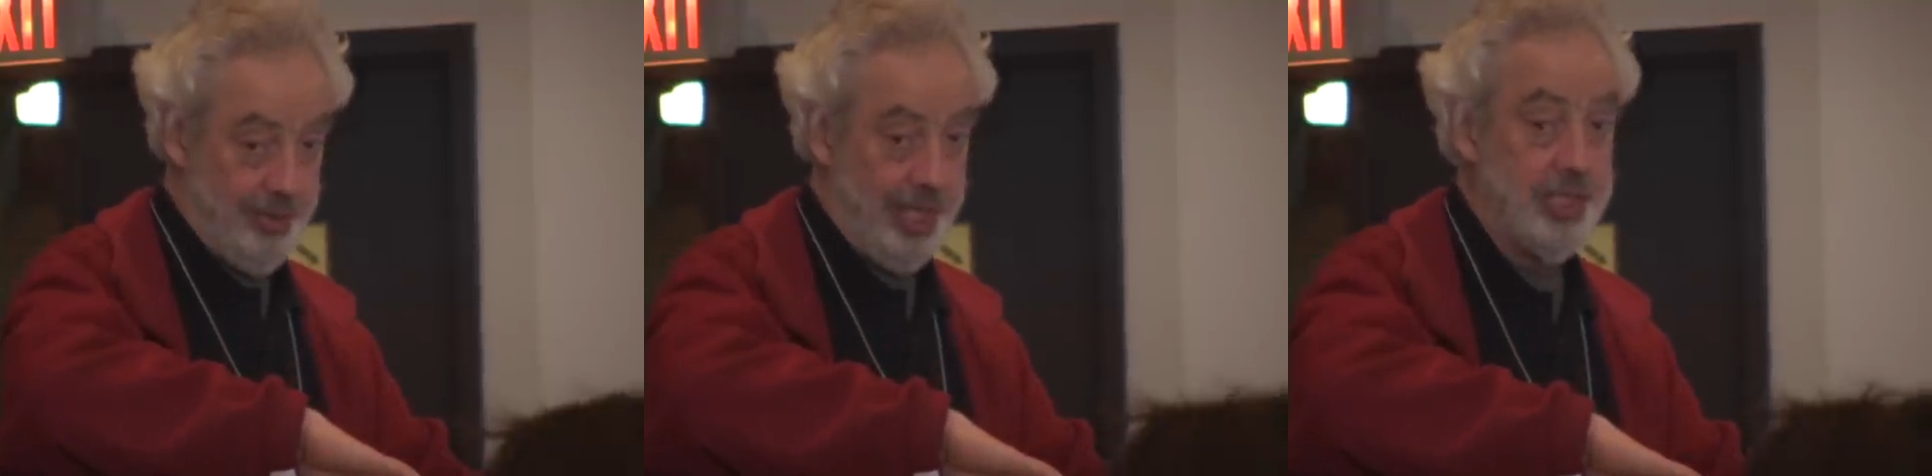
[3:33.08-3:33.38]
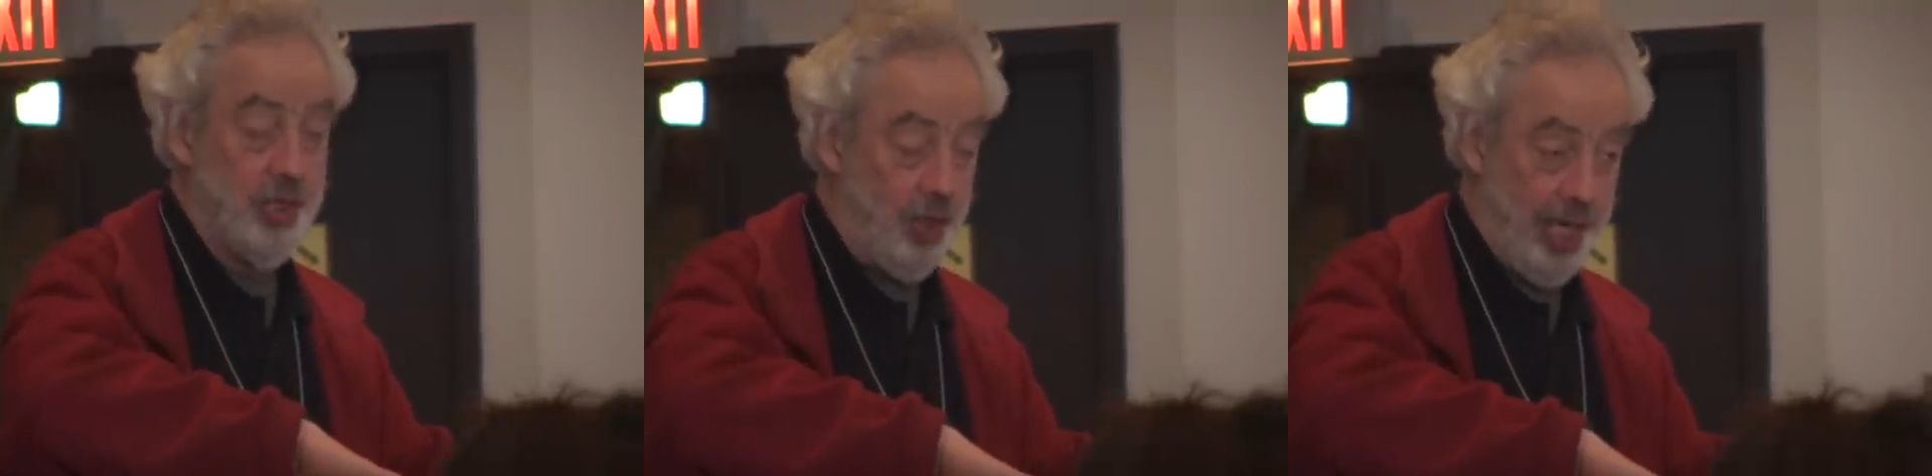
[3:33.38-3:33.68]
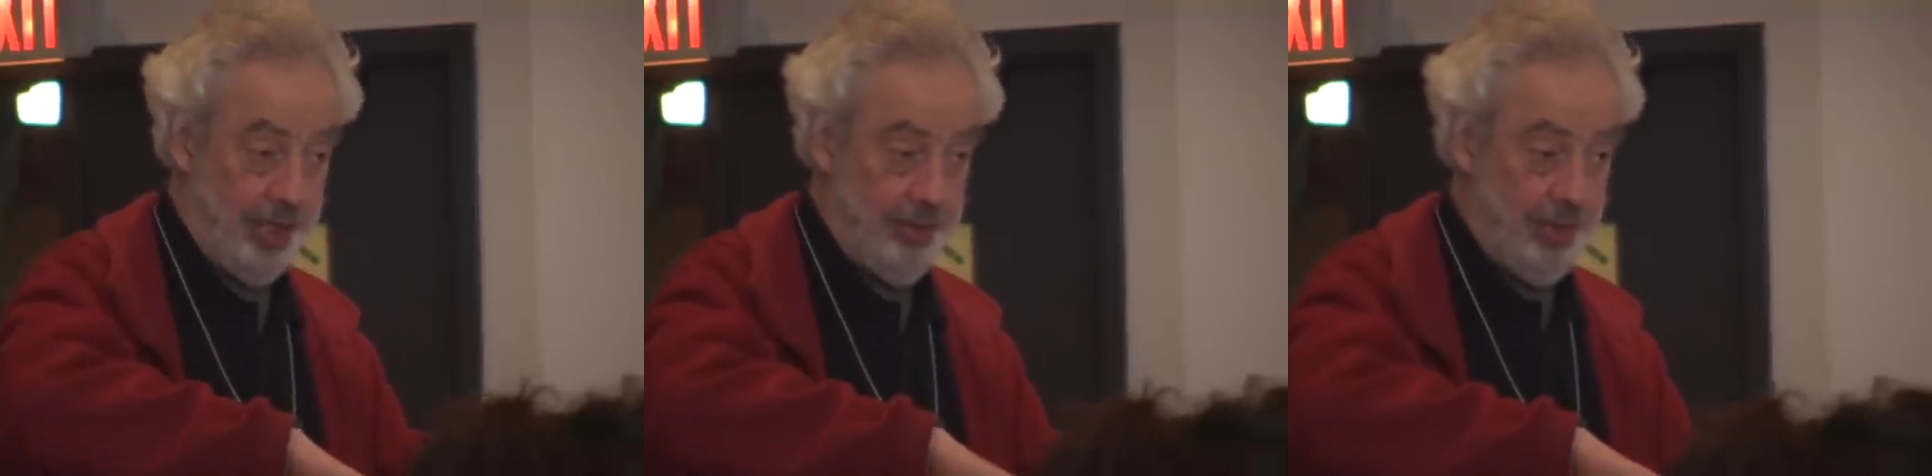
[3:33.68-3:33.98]
That's all
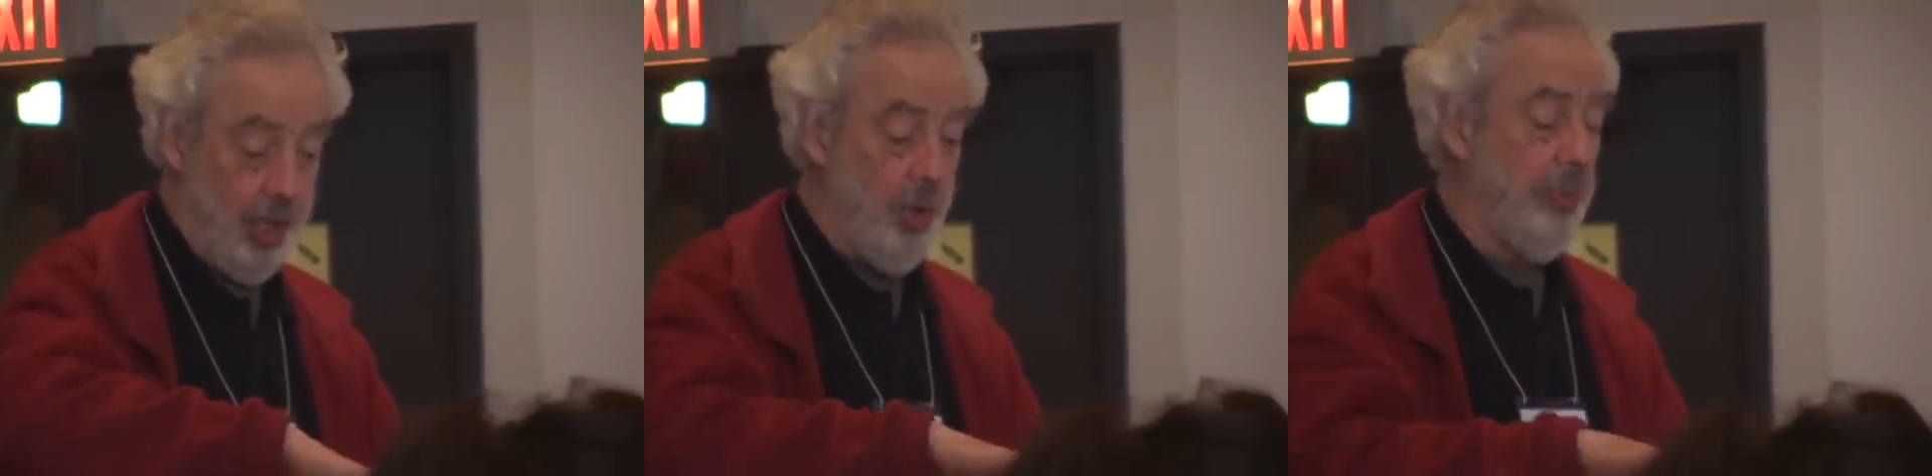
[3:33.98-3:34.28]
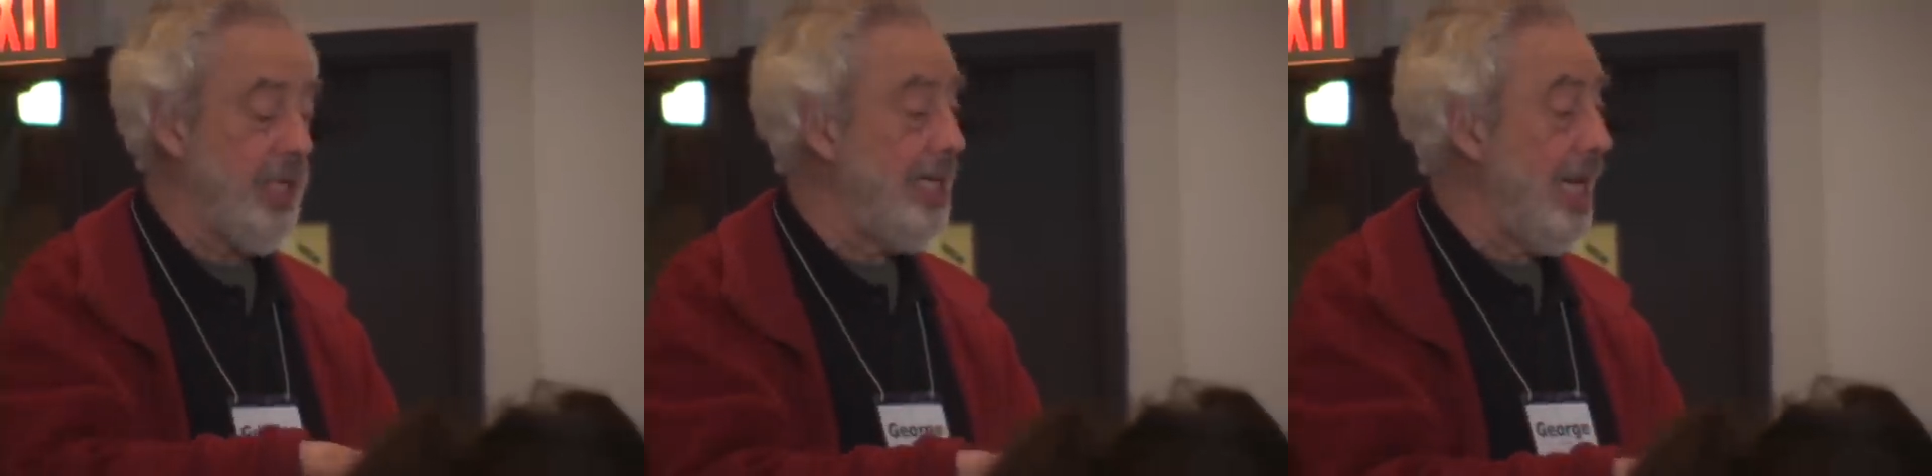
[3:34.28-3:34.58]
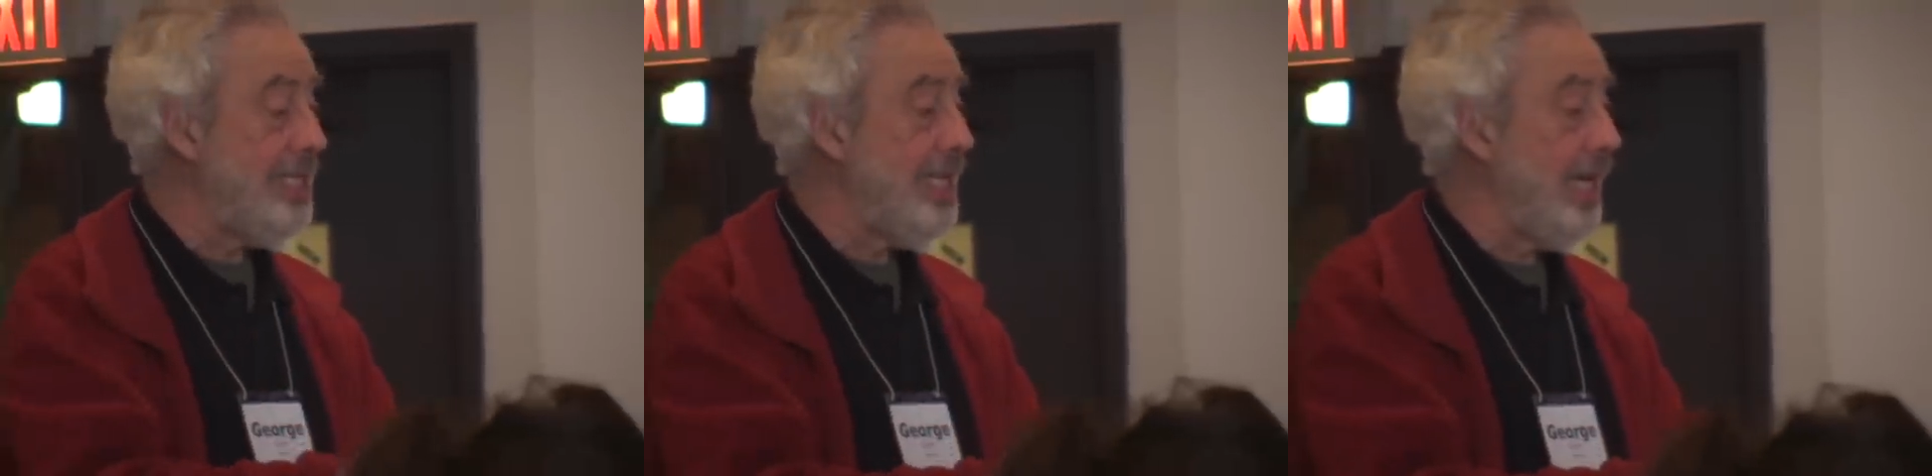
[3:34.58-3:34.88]
right. But
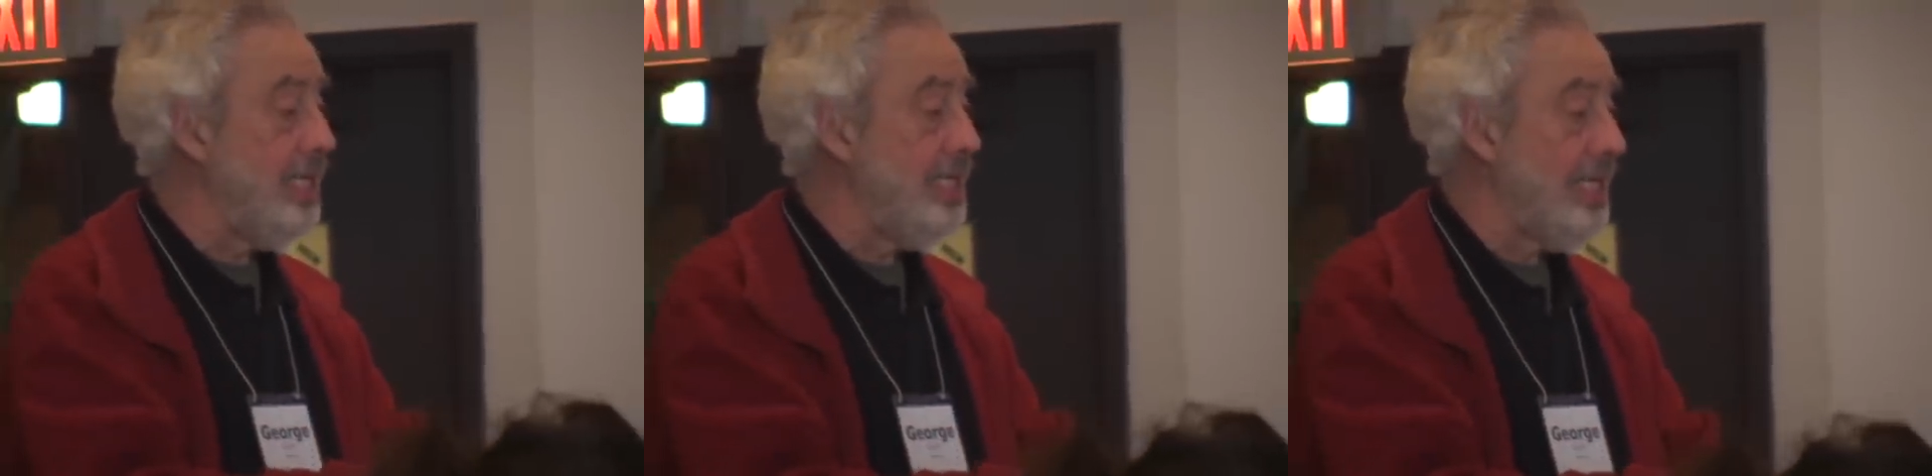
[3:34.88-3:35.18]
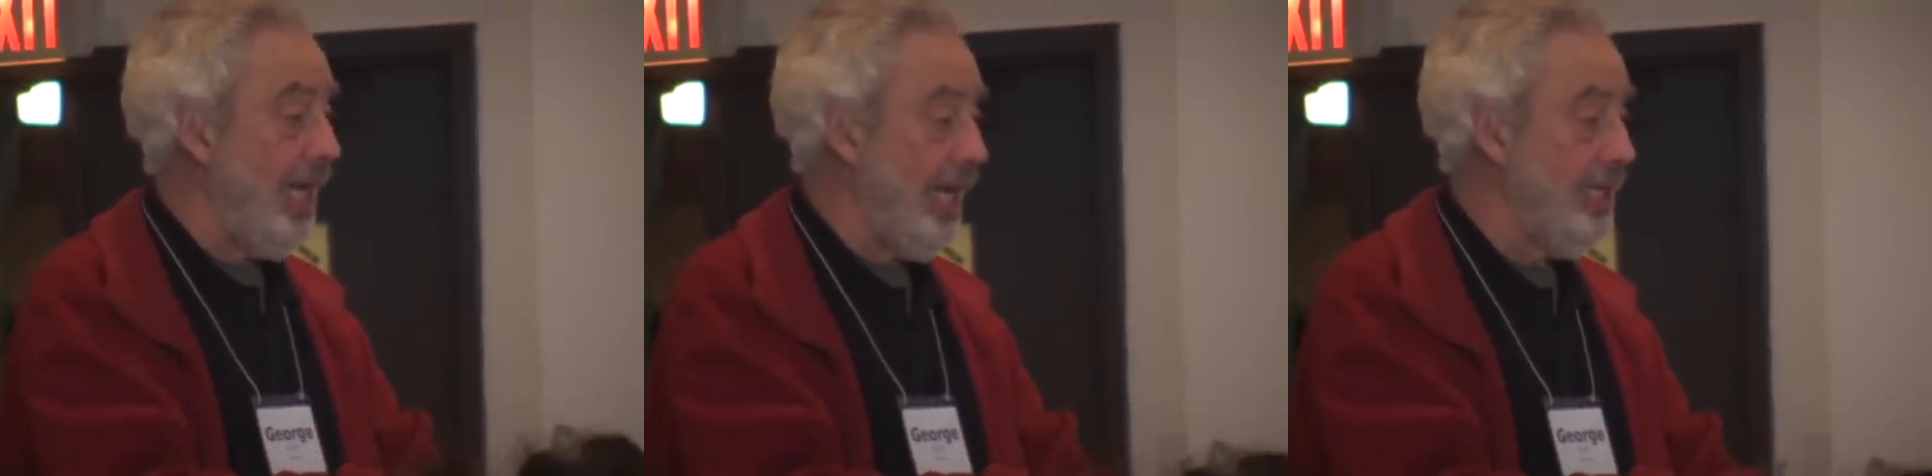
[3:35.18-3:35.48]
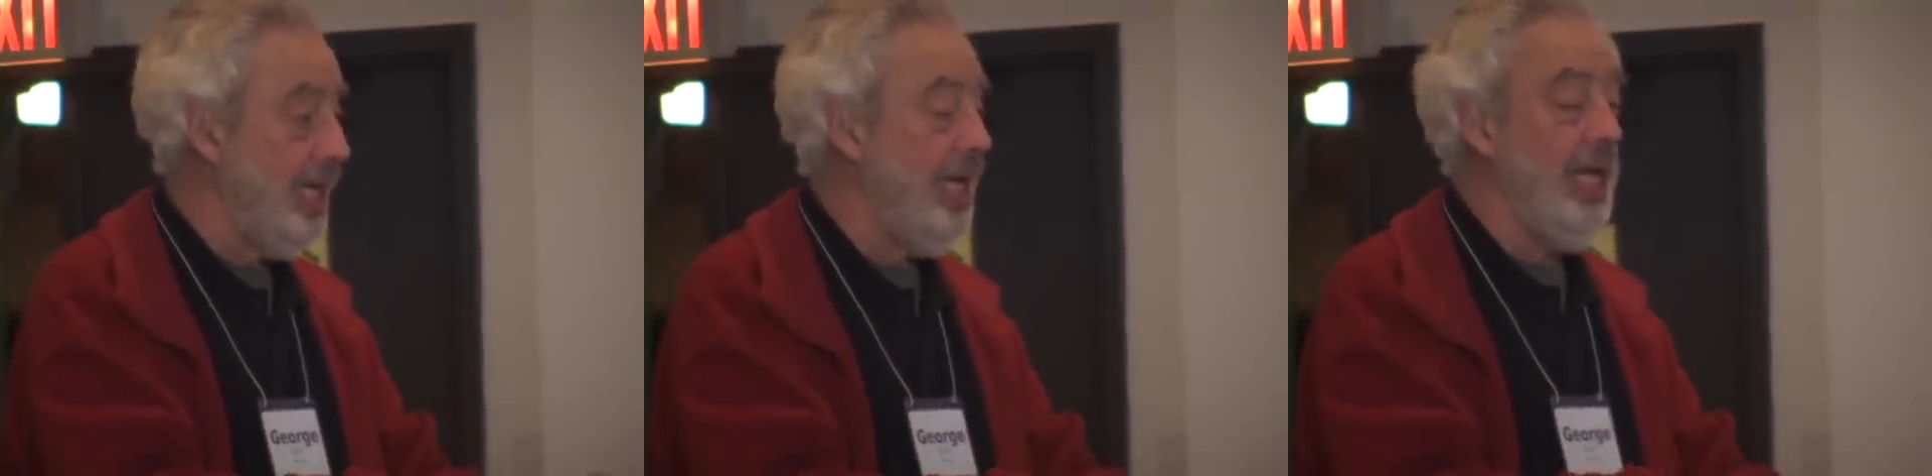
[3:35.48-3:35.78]
not side to
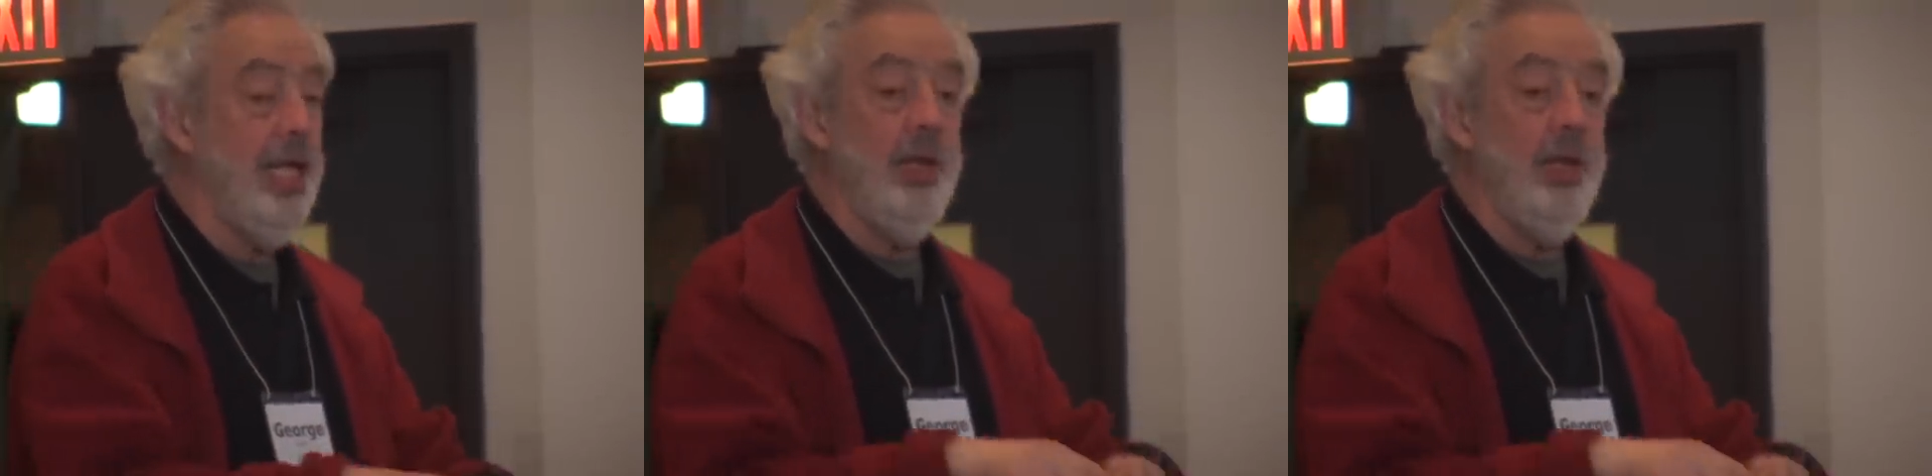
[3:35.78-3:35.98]
side.